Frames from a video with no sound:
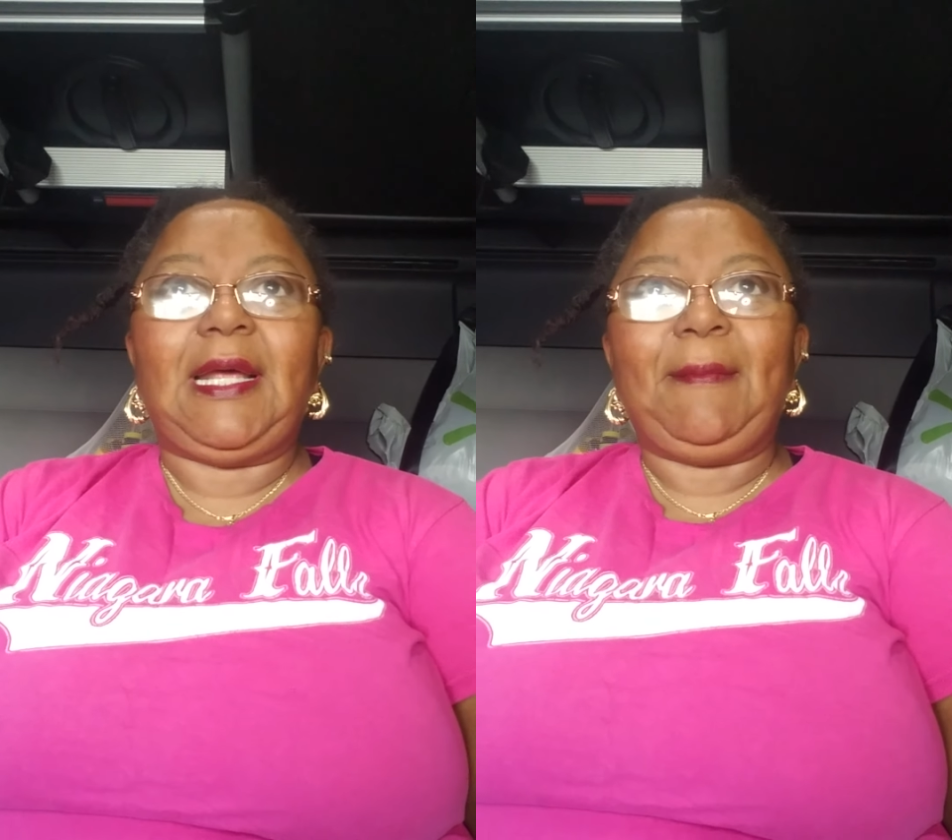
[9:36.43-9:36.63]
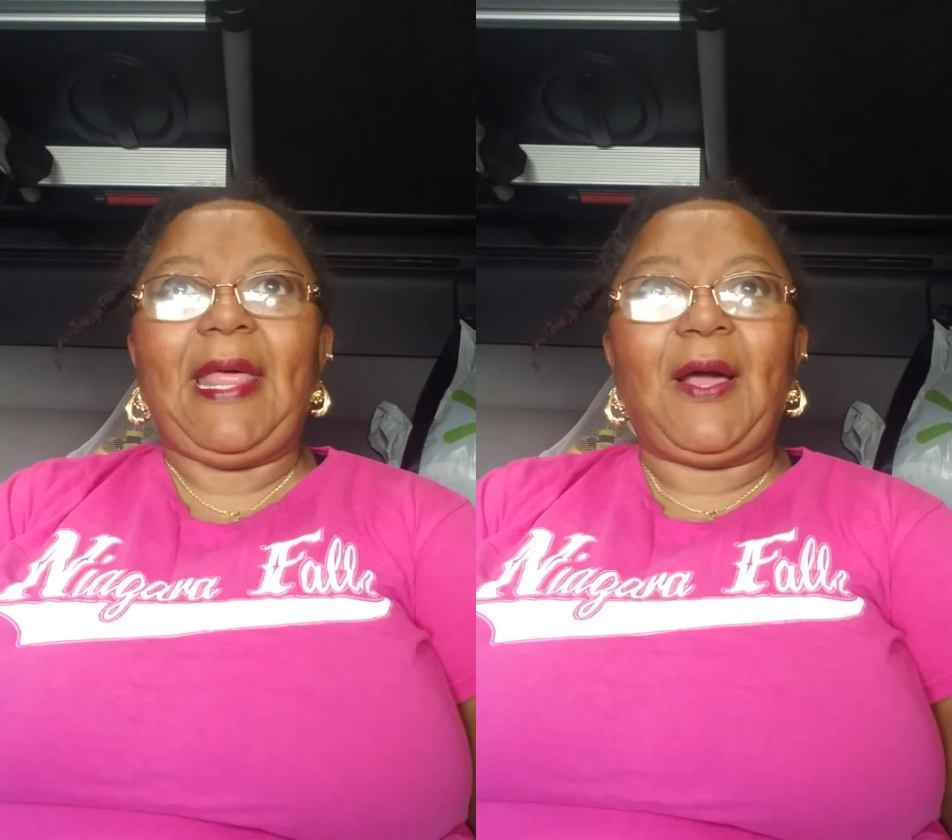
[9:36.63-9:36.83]

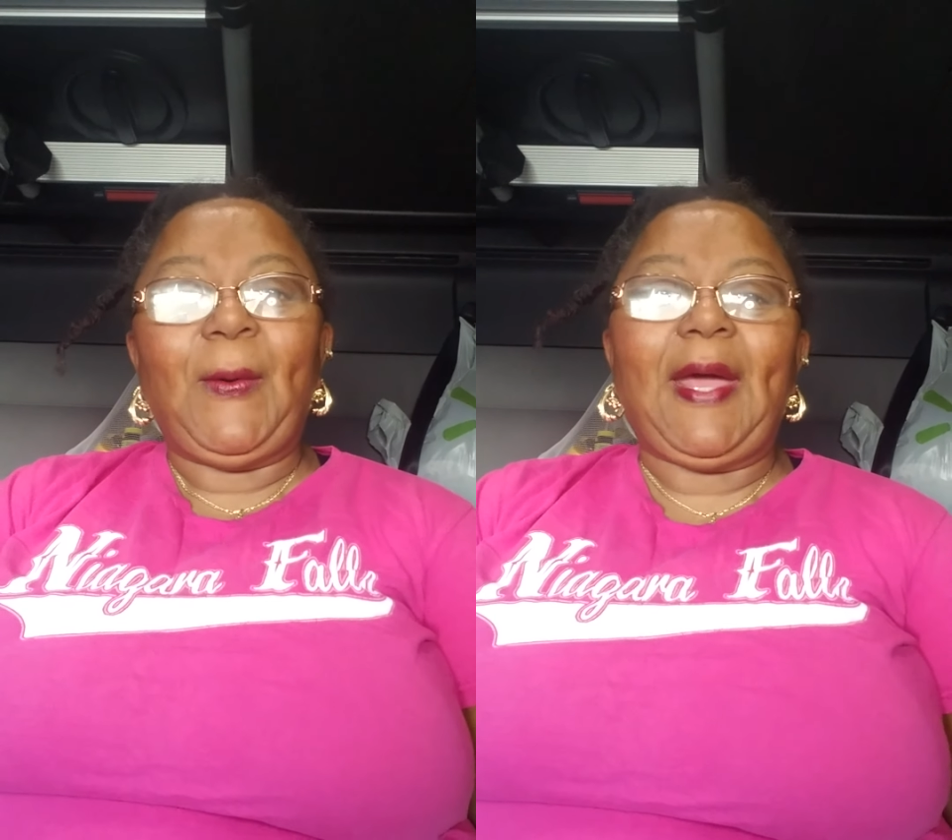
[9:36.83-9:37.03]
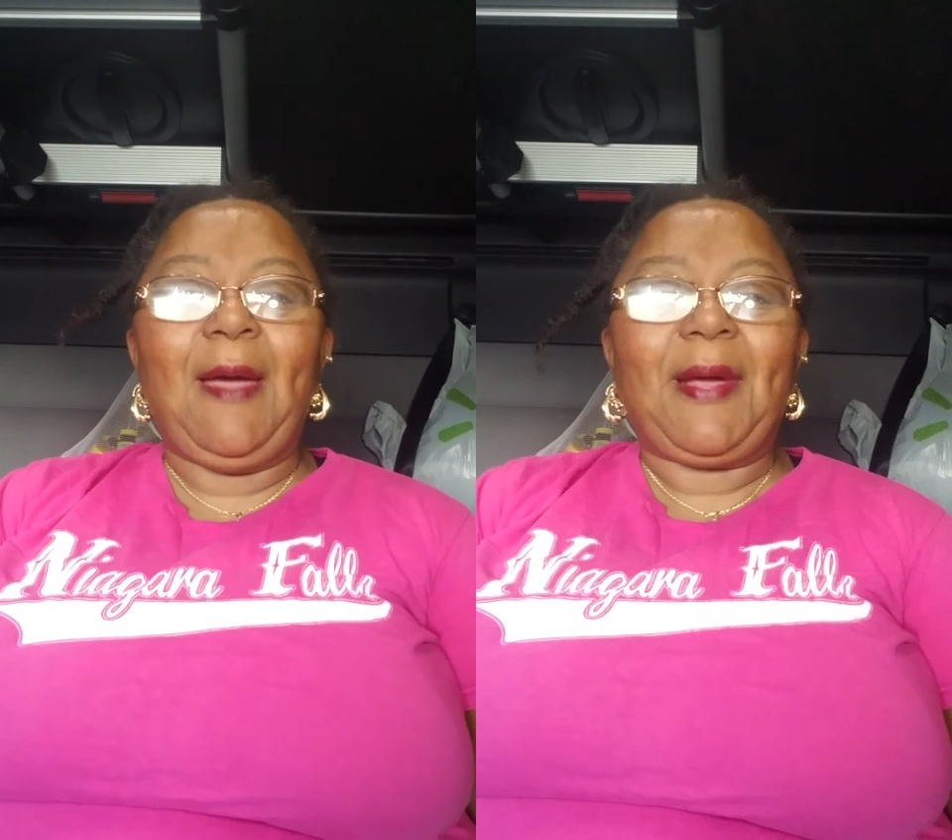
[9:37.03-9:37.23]
I'm like,
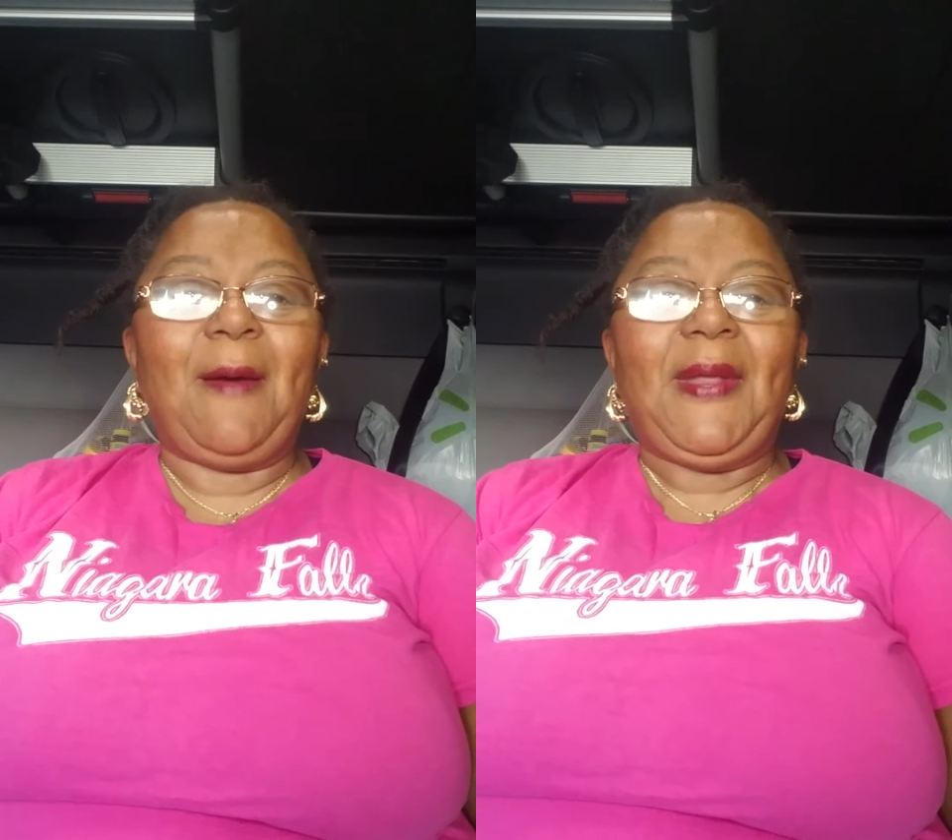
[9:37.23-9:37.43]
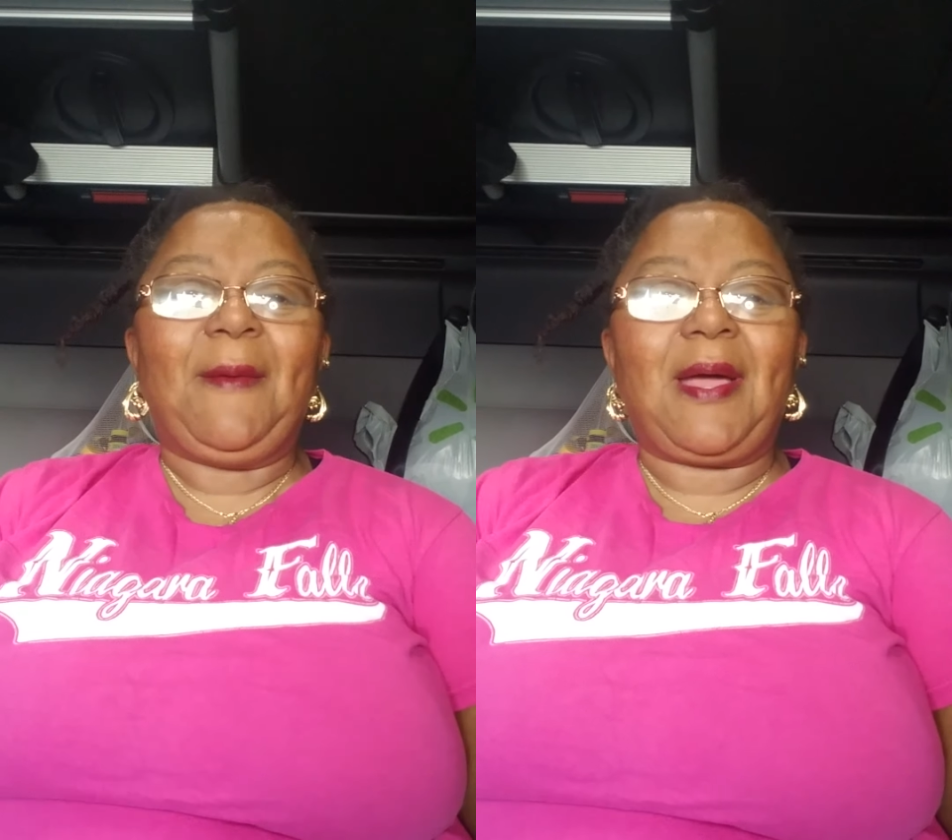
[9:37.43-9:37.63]
okay, I'm
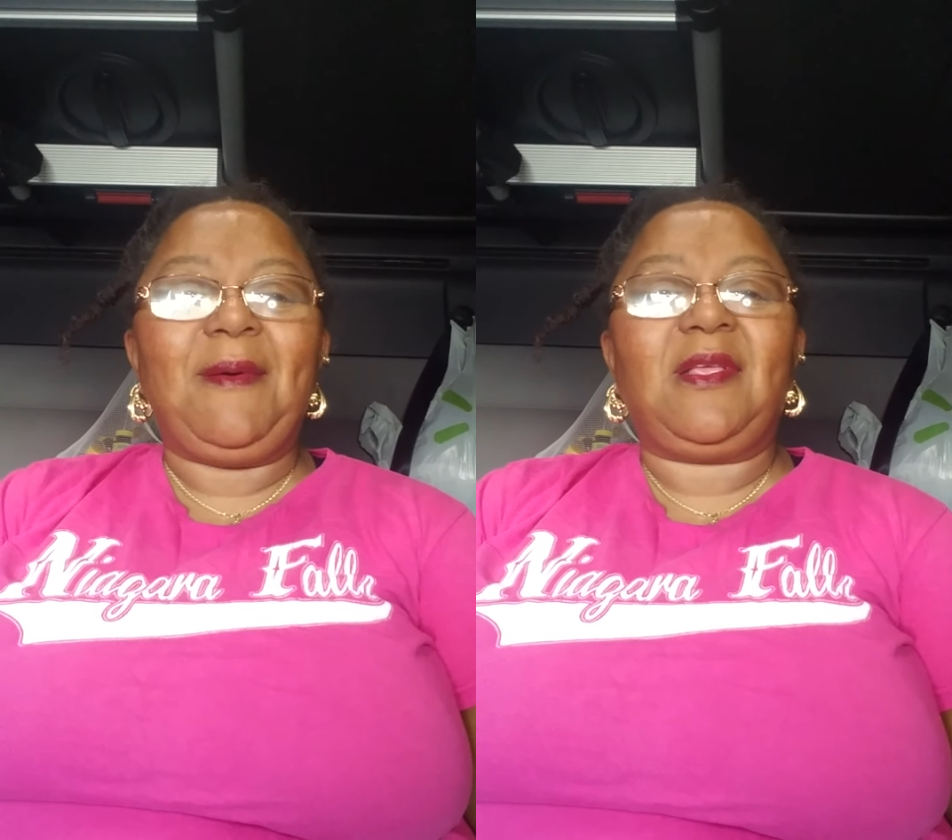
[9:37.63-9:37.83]
coming.